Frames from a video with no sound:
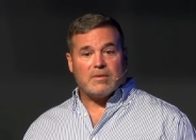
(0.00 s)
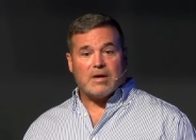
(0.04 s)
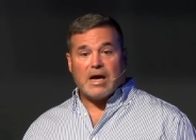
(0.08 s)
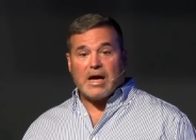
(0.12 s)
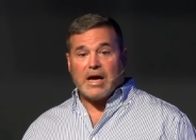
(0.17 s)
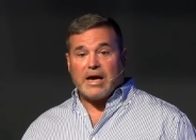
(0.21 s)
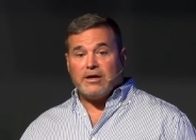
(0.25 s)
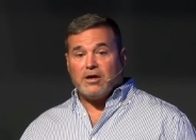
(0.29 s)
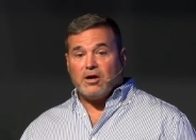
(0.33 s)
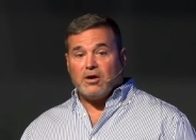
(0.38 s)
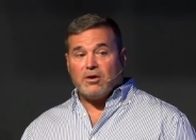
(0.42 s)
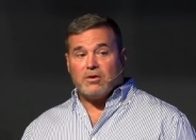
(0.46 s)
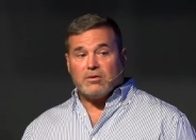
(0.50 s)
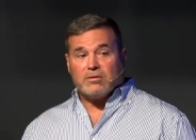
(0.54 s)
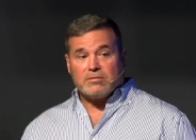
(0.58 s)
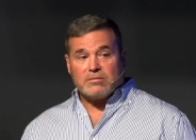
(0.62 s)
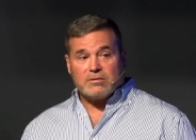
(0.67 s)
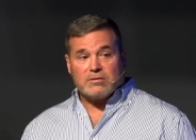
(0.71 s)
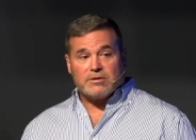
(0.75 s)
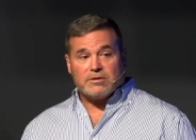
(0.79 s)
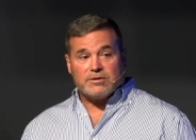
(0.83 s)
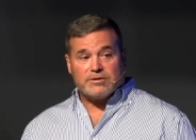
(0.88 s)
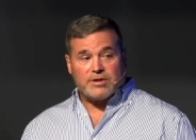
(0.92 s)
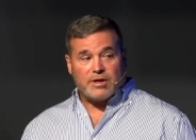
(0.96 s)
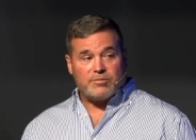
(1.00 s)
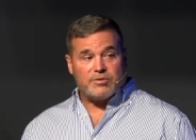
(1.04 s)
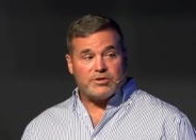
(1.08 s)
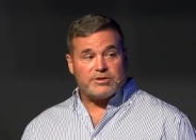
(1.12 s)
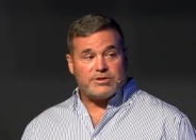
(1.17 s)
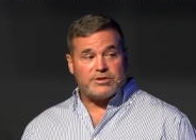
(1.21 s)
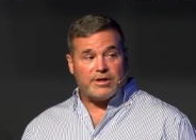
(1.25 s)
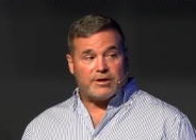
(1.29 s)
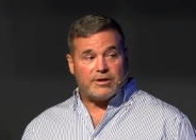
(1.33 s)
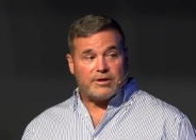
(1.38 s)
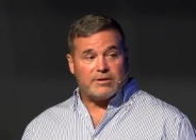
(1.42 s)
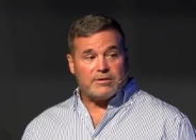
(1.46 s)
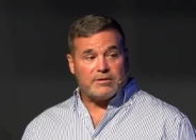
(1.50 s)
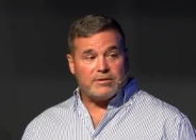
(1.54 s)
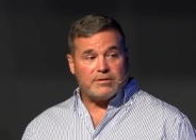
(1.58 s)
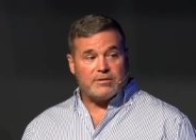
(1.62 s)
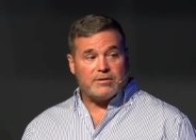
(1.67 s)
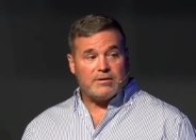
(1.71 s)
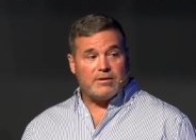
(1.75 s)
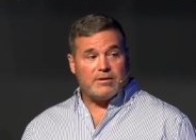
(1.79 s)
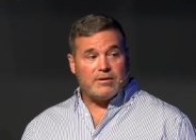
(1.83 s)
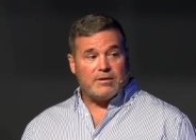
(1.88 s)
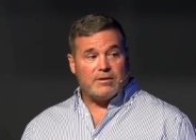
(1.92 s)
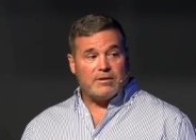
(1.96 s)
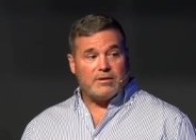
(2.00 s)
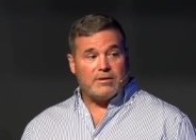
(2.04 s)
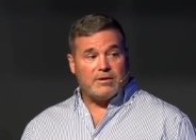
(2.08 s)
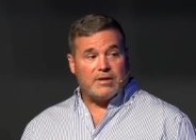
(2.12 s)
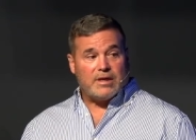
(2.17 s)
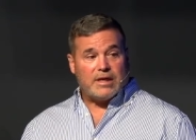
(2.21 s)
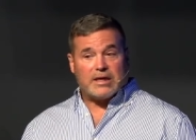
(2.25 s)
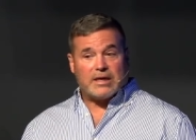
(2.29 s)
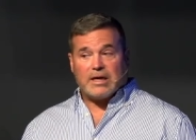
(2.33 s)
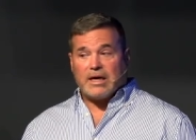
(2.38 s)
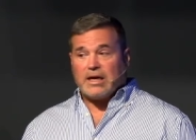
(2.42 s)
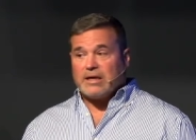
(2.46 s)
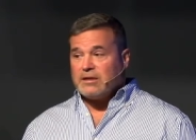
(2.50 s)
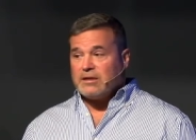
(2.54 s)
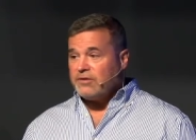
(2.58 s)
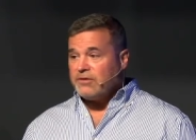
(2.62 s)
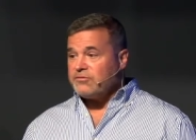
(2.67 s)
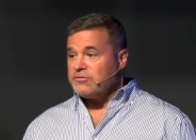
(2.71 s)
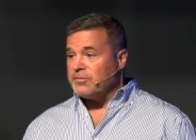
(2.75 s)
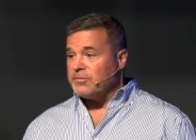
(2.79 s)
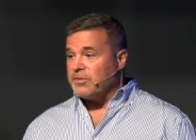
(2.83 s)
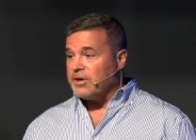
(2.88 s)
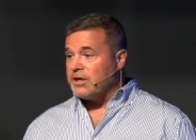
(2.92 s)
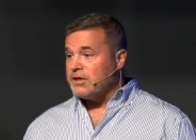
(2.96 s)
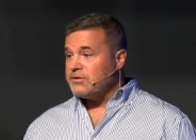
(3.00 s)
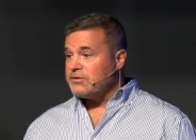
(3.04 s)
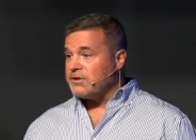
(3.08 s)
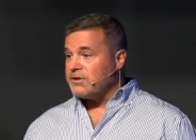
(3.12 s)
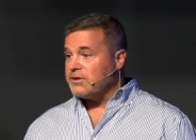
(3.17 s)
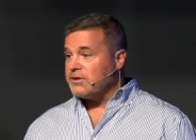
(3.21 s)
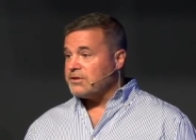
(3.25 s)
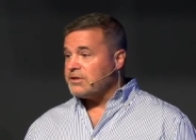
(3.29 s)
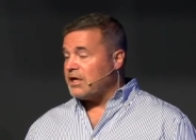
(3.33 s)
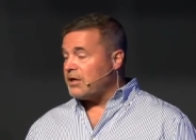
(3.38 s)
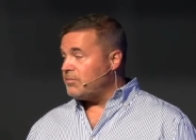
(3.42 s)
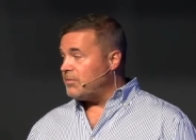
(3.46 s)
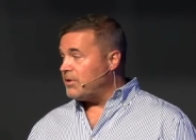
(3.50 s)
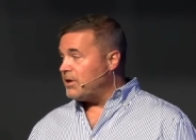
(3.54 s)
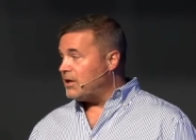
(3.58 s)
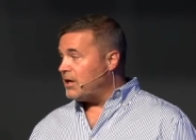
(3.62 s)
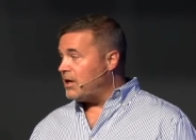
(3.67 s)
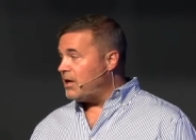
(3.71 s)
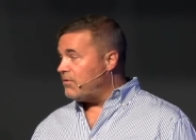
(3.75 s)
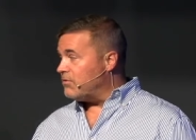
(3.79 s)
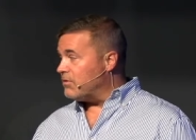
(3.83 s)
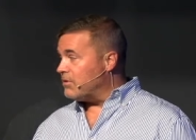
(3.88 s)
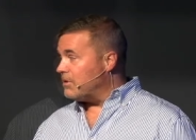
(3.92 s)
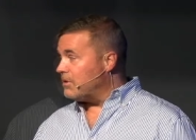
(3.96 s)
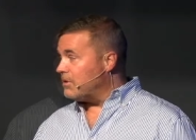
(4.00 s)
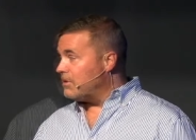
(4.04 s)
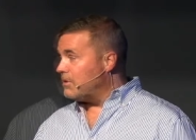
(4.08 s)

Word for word: I know, because I'm a sinner, and God loves me, and he's going to take me to heaven,